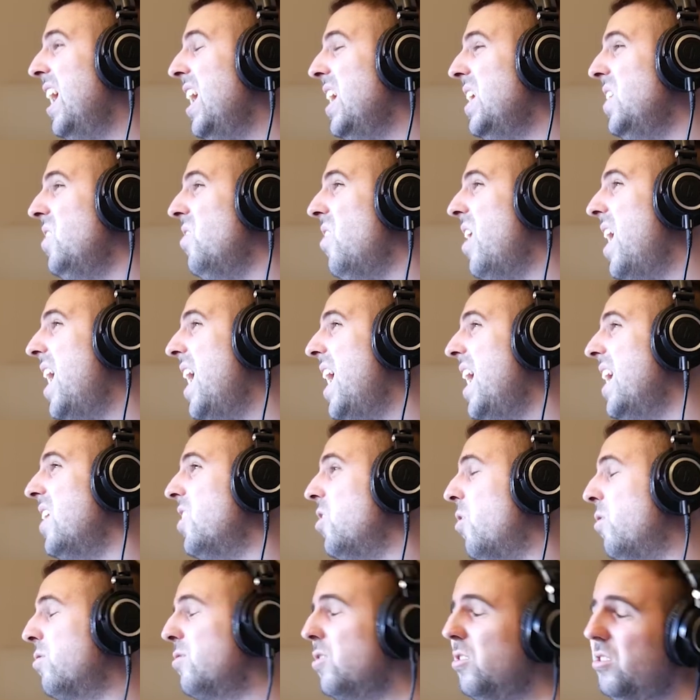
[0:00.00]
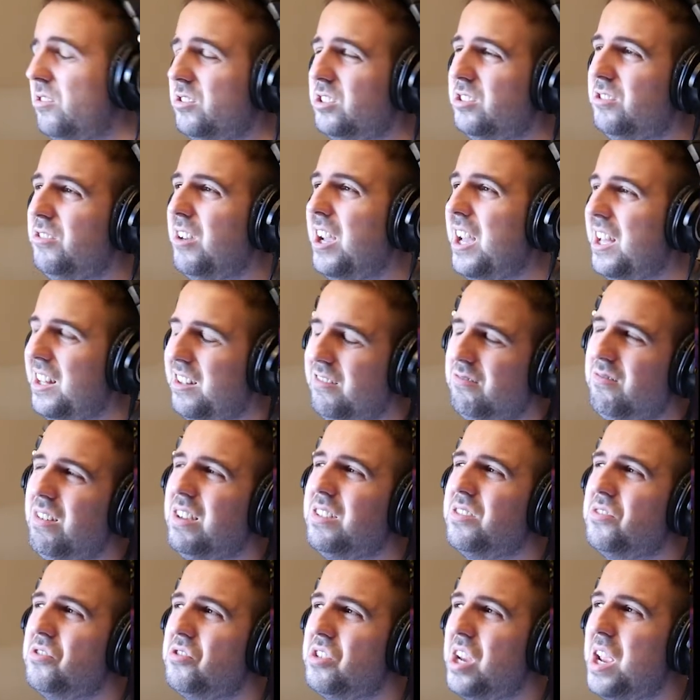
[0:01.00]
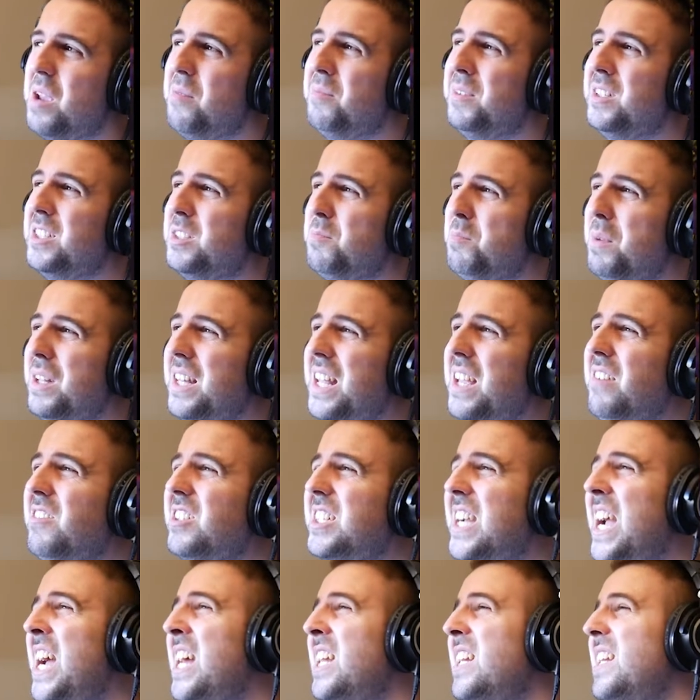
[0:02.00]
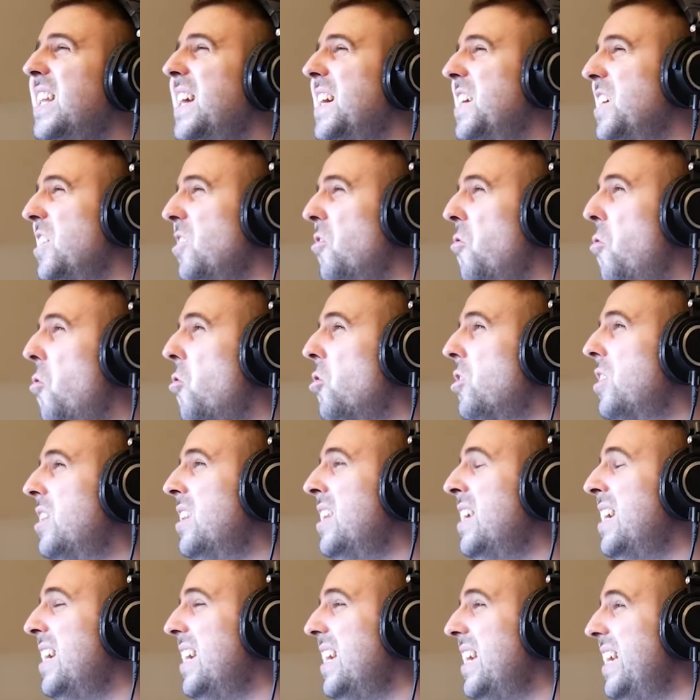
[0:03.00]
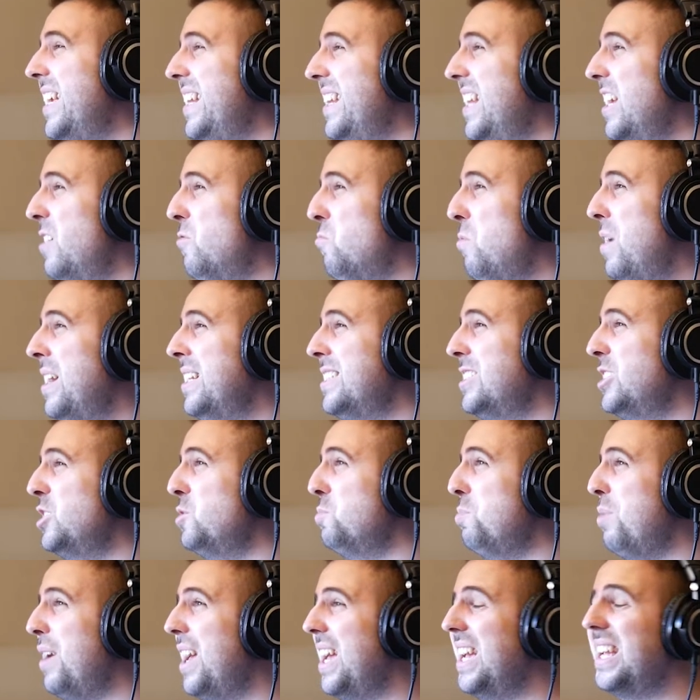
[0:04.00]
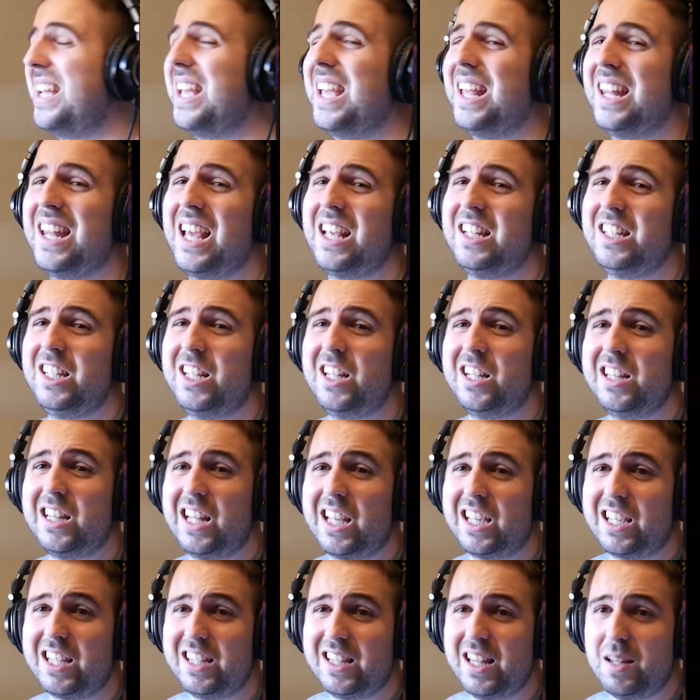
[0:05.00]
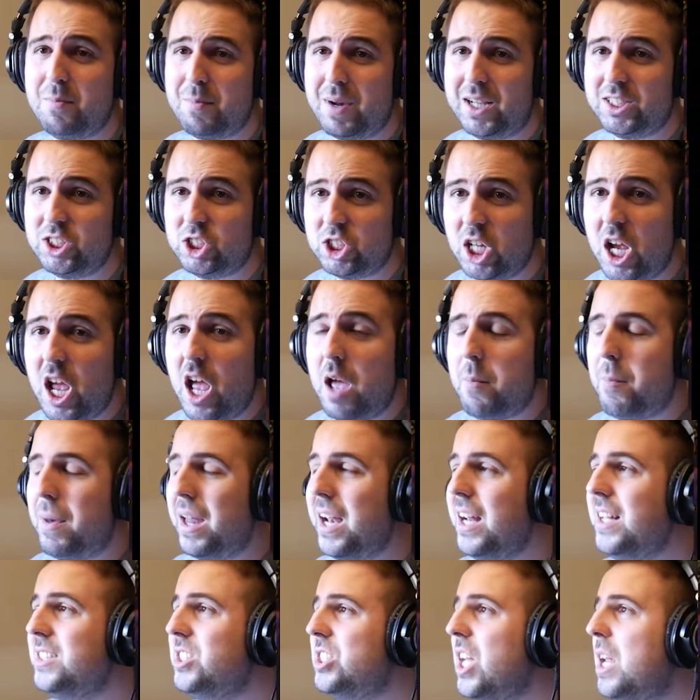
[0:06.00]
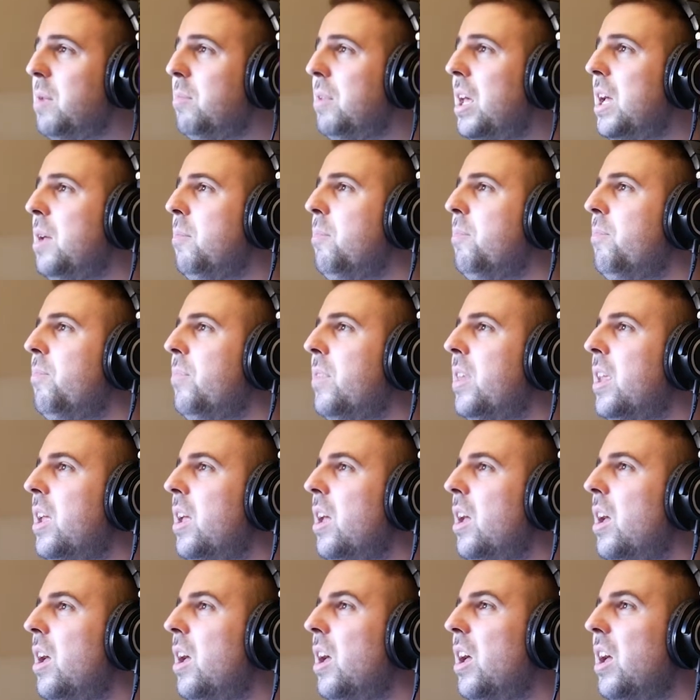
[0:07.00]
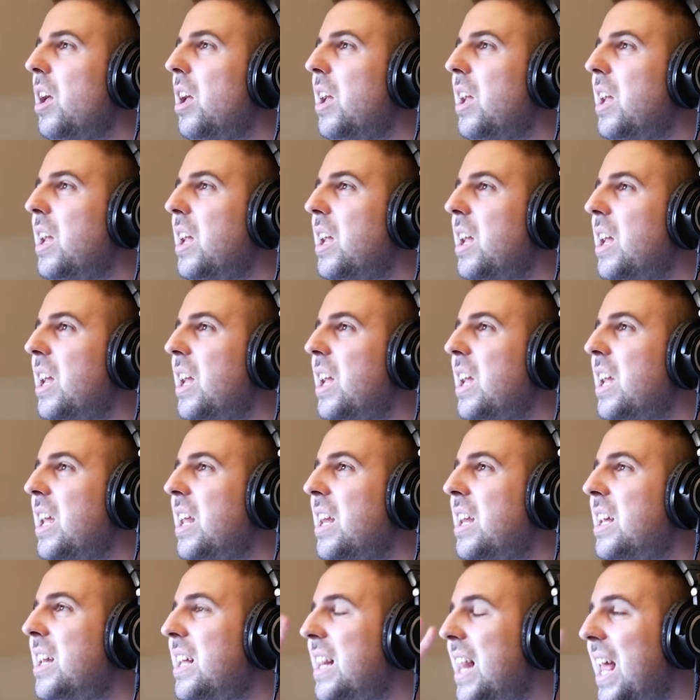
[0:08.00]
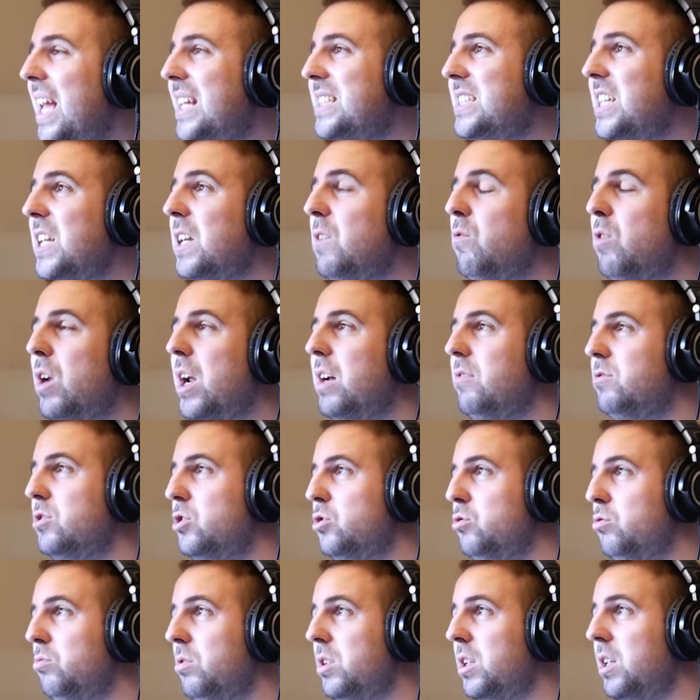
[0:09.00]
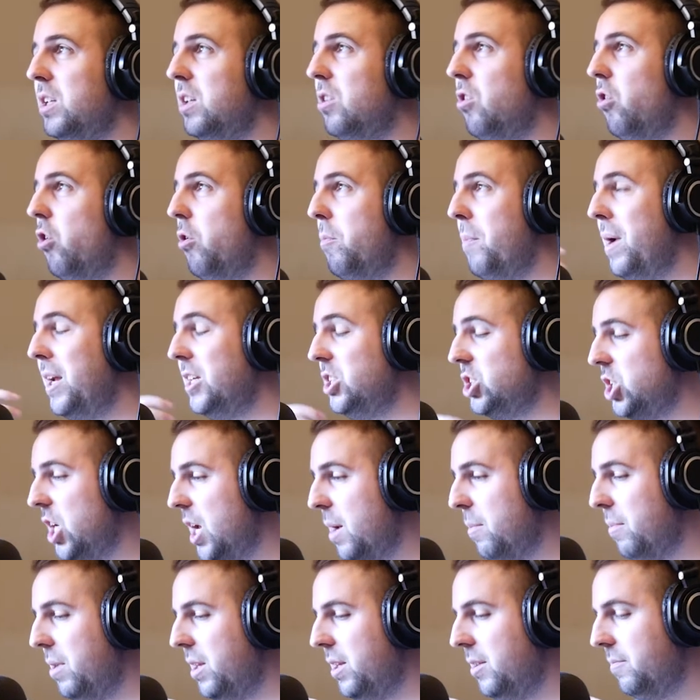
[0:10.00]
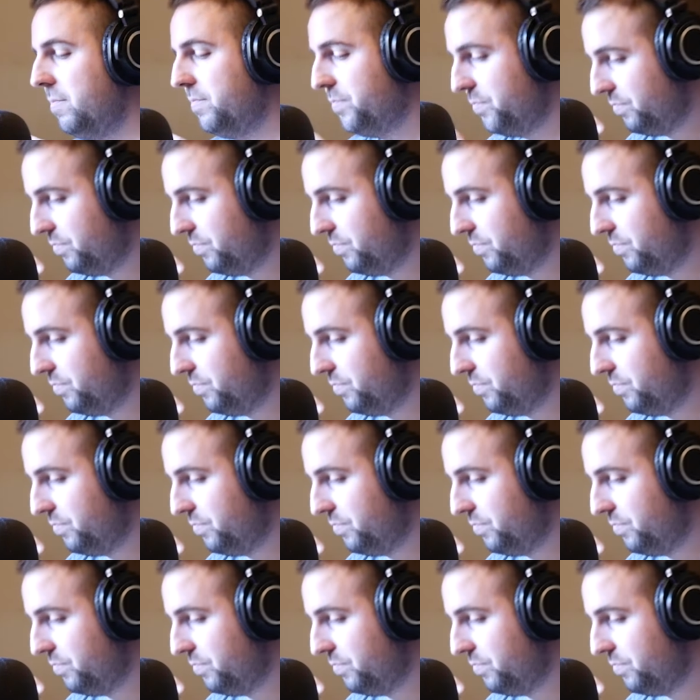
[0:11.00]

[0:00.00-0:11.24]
you had, of course, you had the rest of shamans, but they were kind of like locked in their one spec, and I didn't like it that much. But at the same time, in classic, what I was doing on my shaman